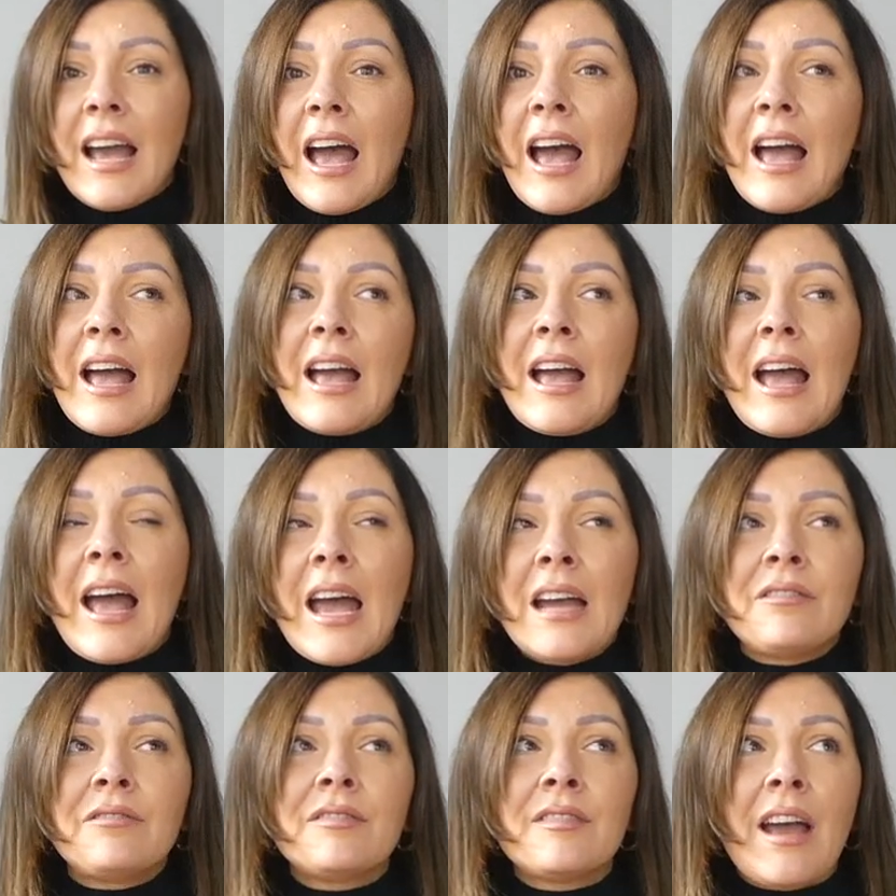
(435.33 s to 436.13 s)

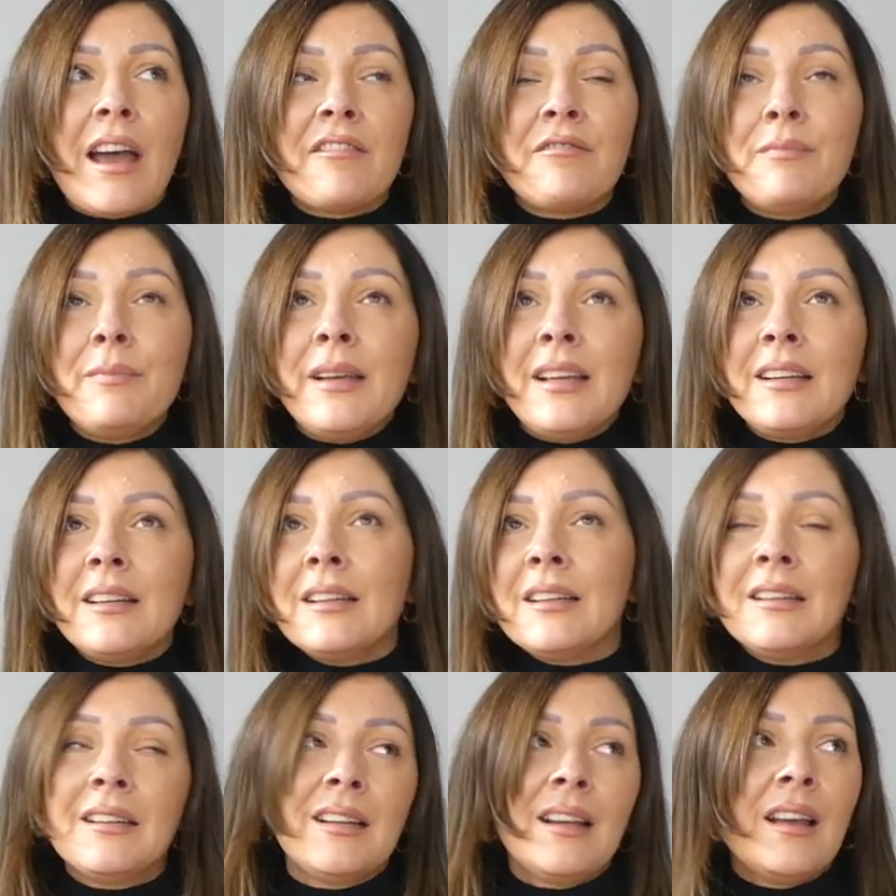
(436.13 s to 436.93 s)
I've
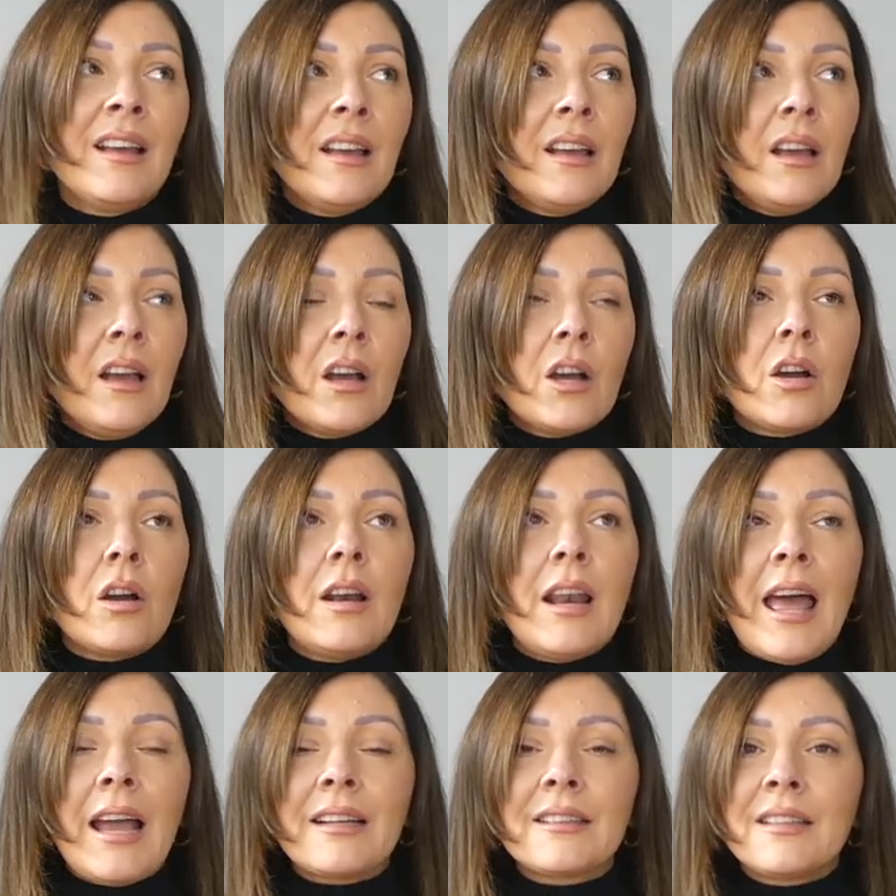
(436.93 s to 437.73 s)
been
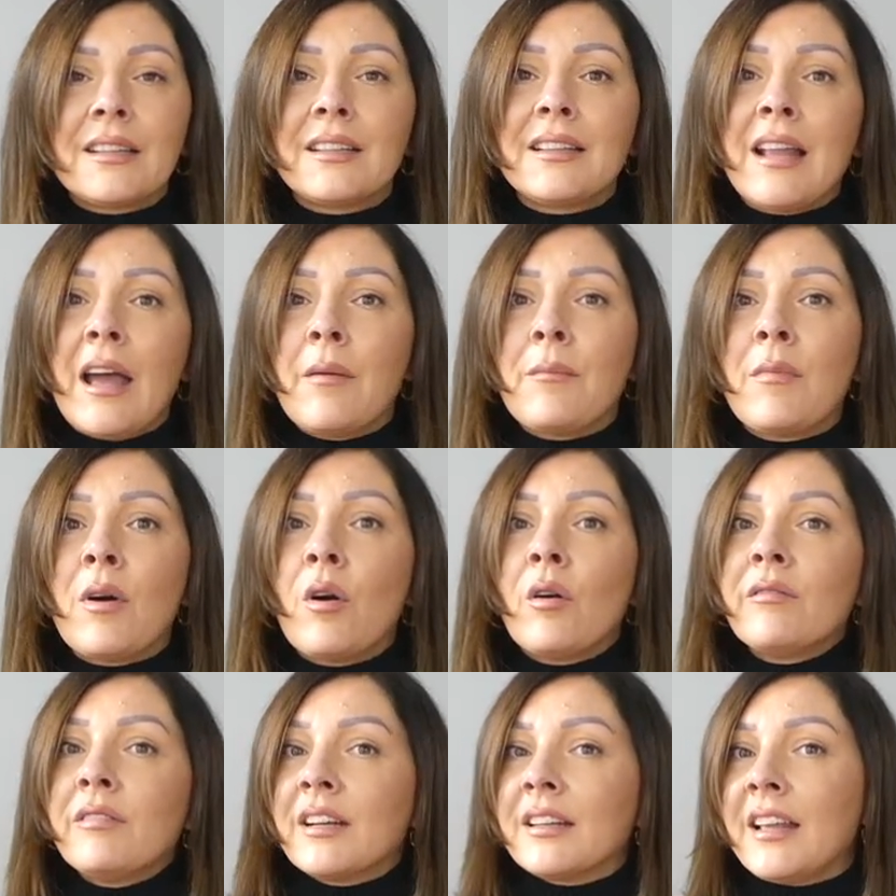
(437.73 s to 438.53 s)
collecting them
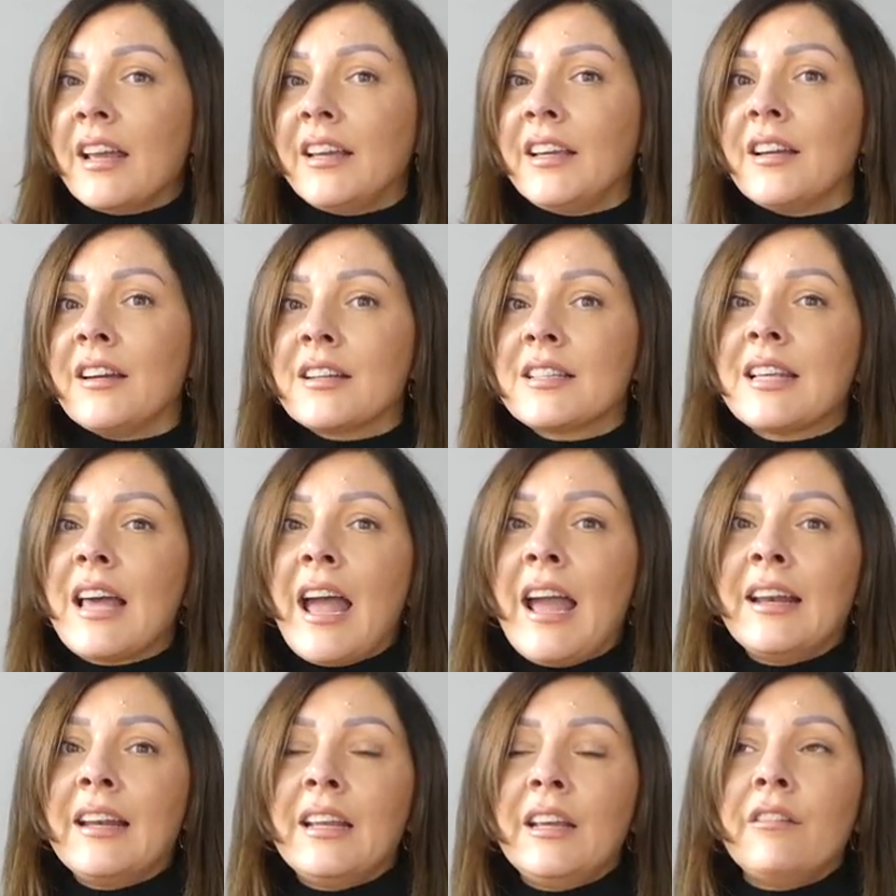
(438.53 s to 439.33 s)
over the years,
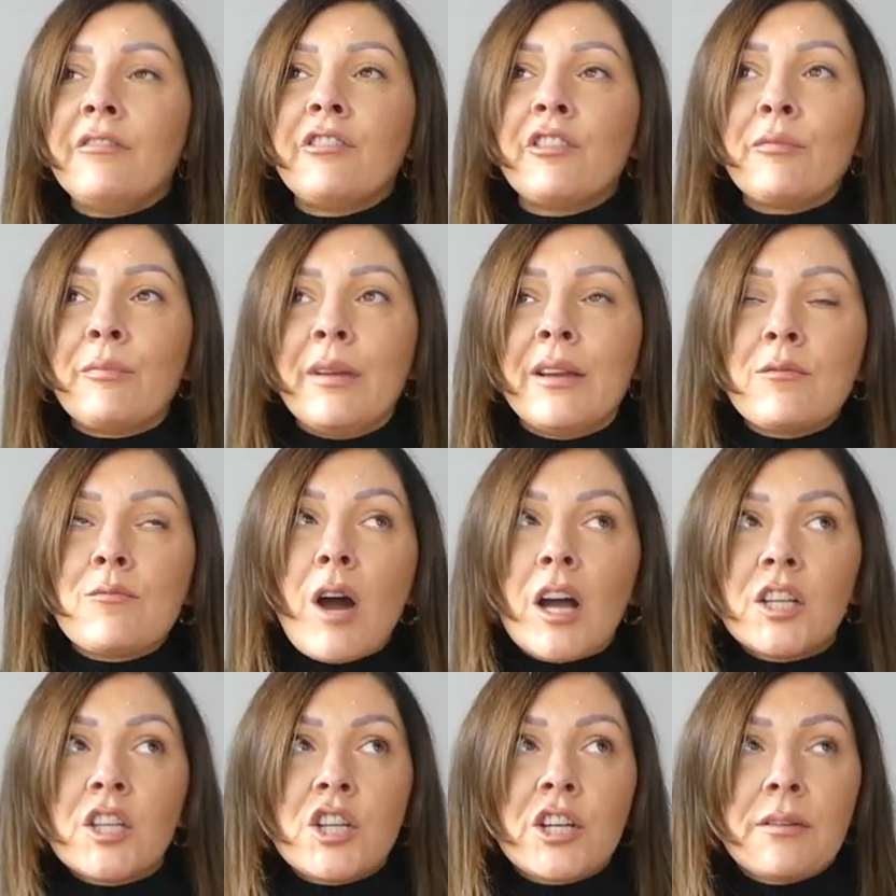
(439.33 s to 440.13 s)
and if you've been
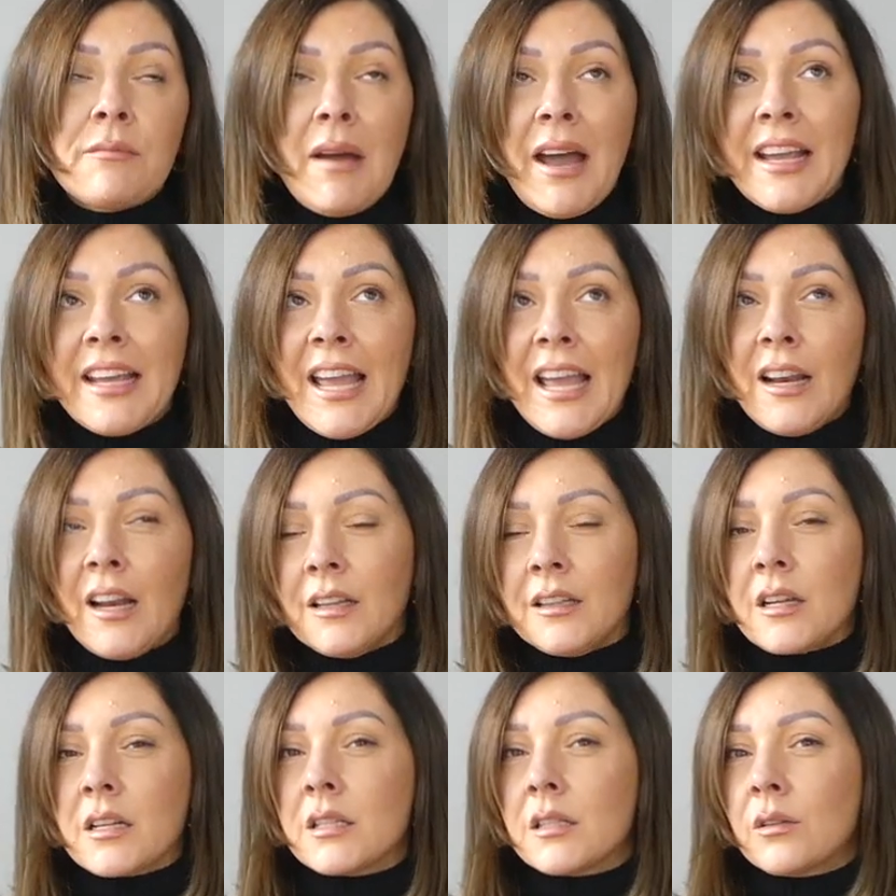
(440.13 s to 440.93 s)
watching my
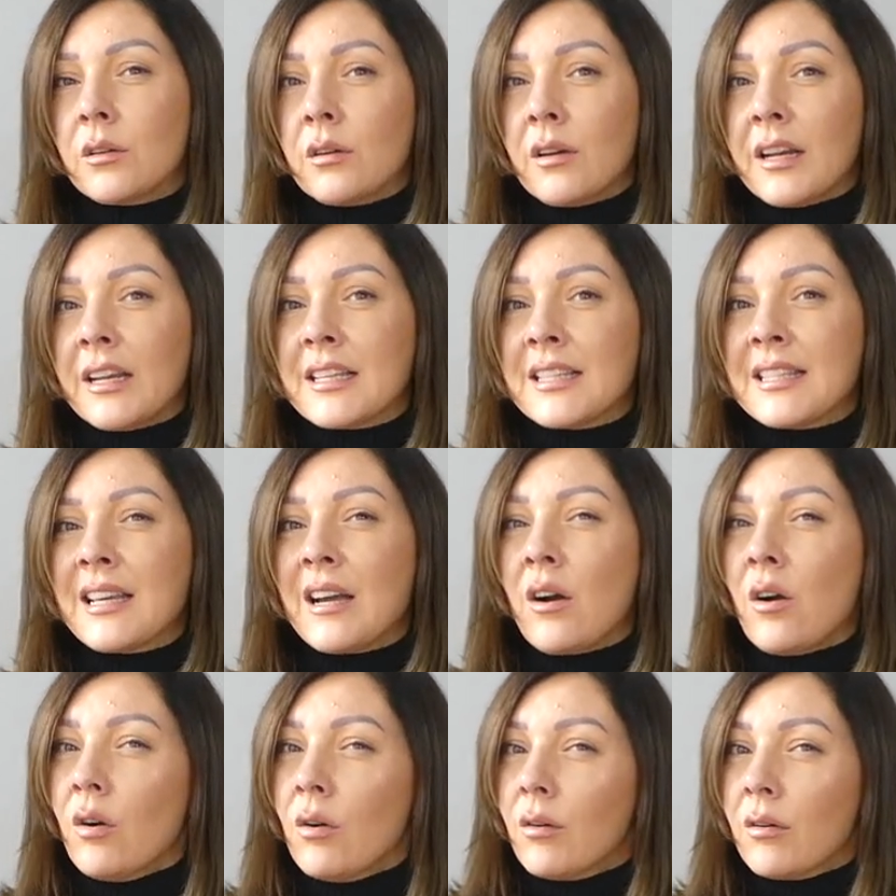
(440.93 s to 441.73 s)
another stories
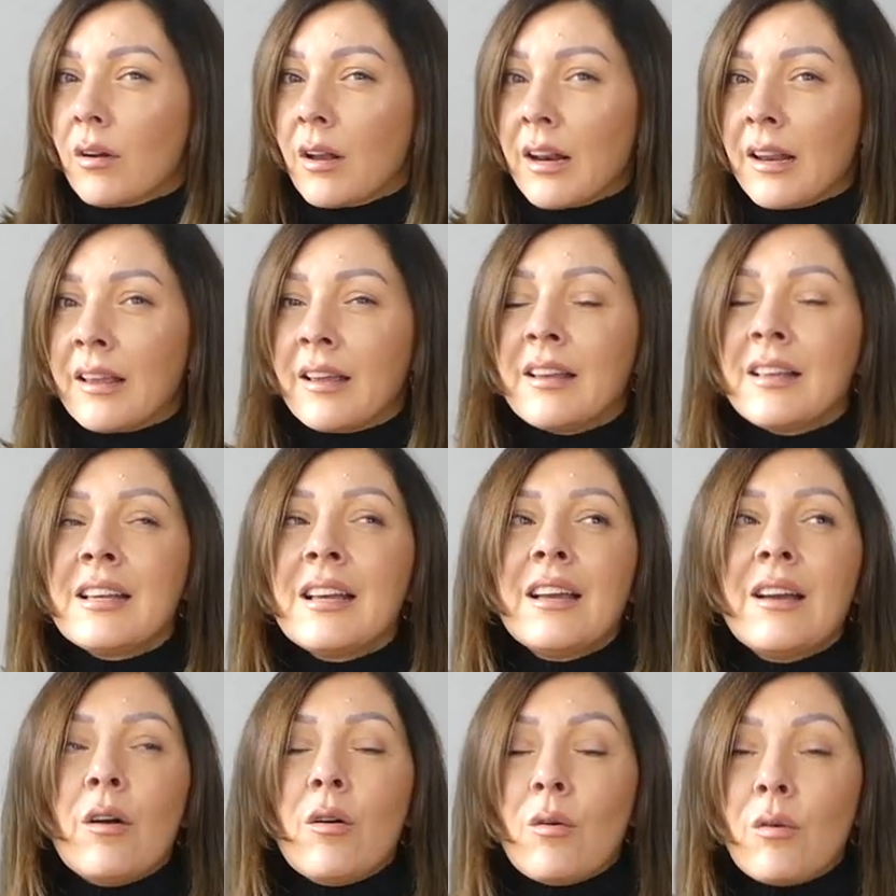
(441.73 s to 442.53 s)

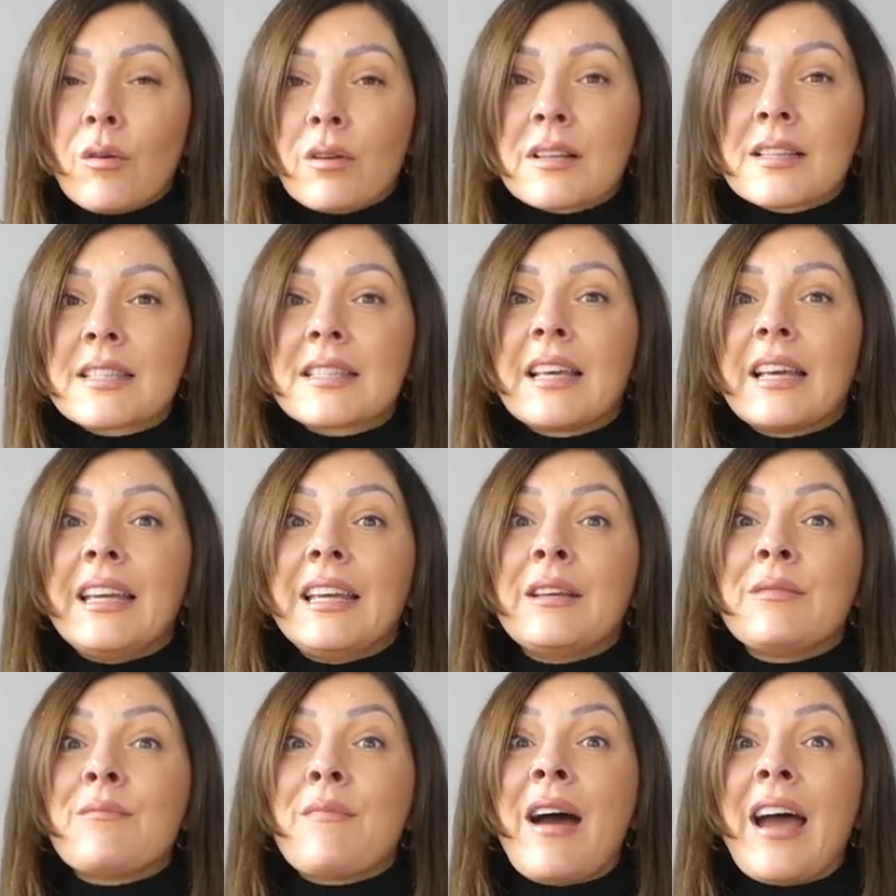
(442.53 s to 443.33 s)
hauls
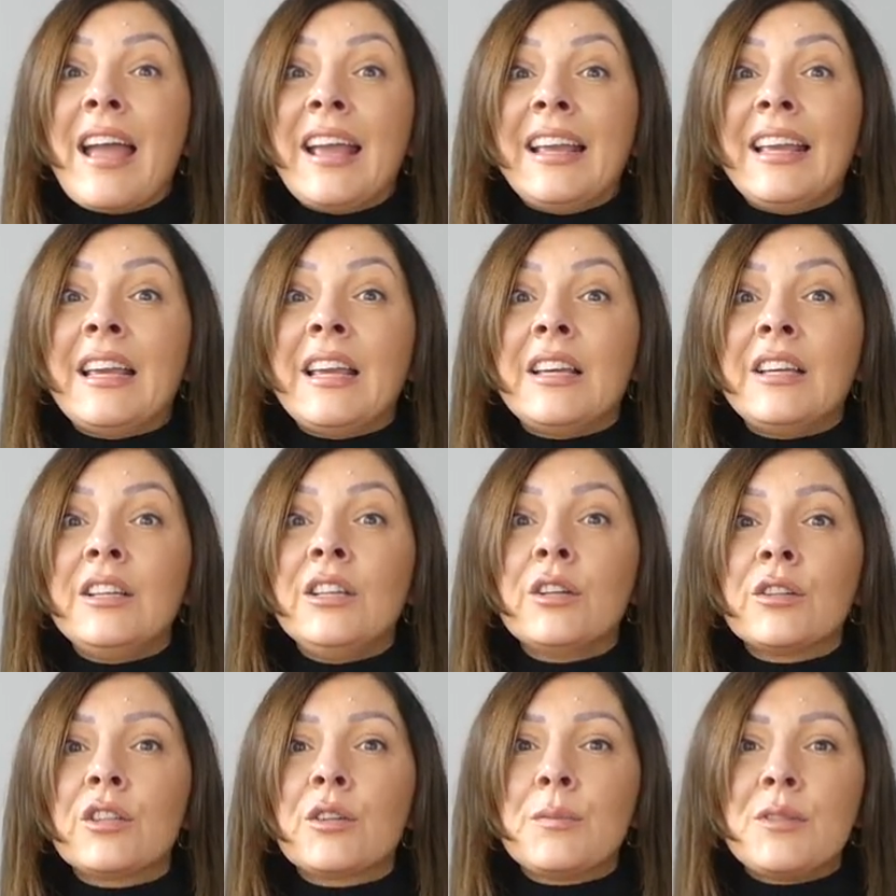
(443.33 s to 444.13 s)
in my
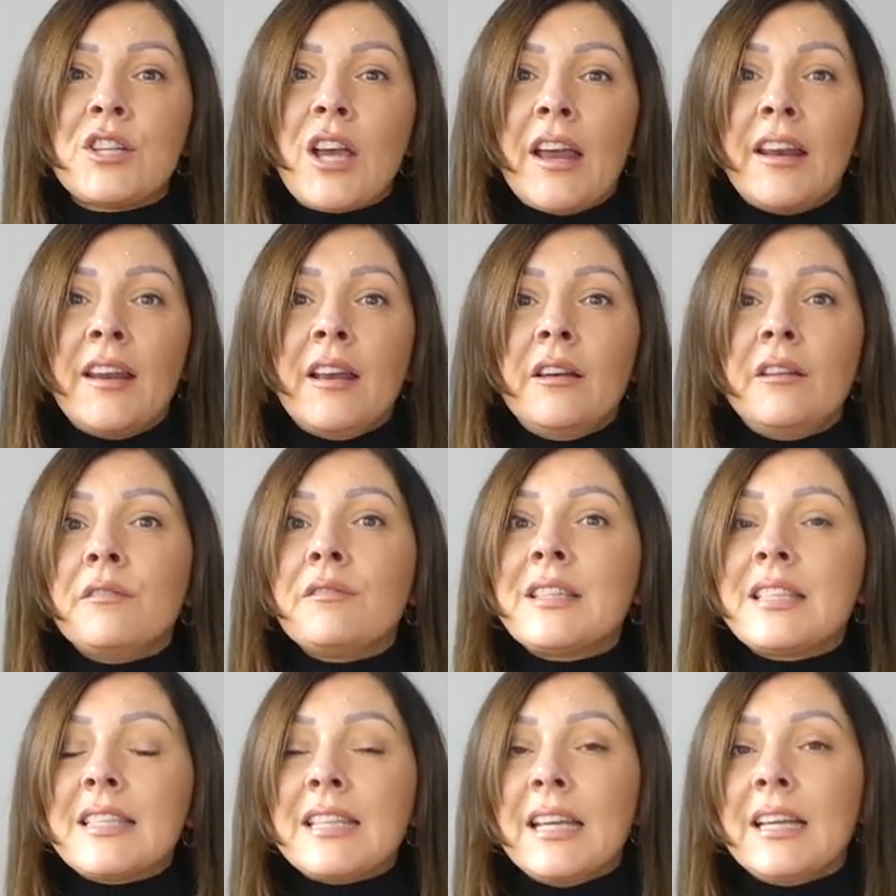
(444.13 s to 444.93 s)
YouTube channel,
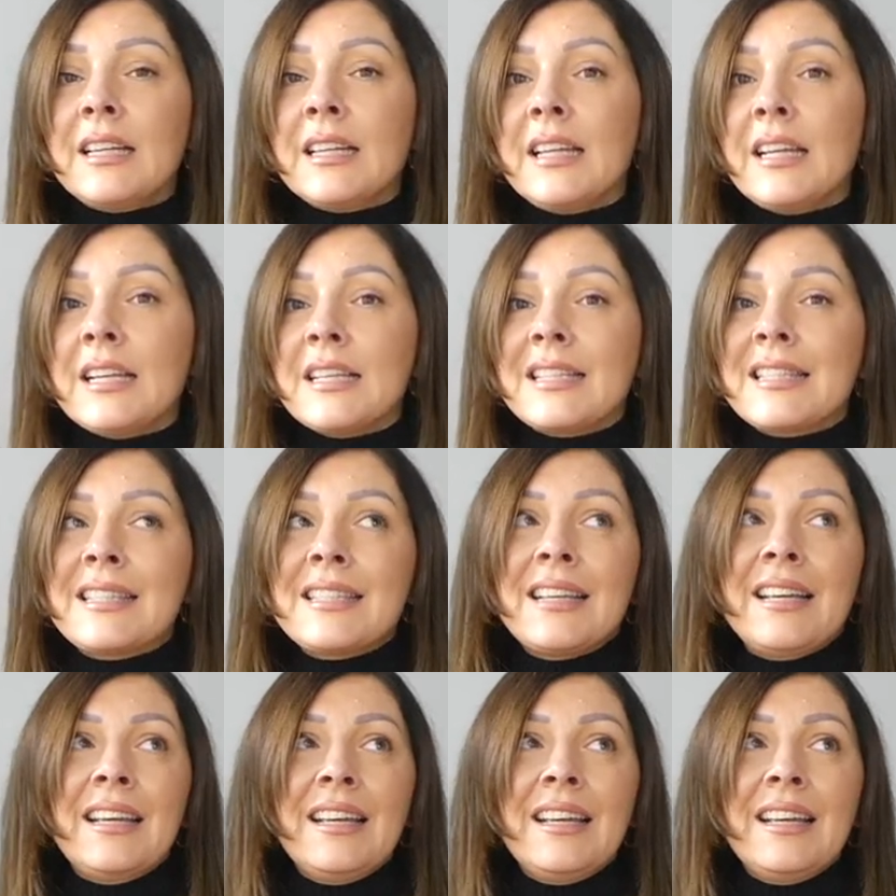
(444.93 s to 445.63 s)
you've seen these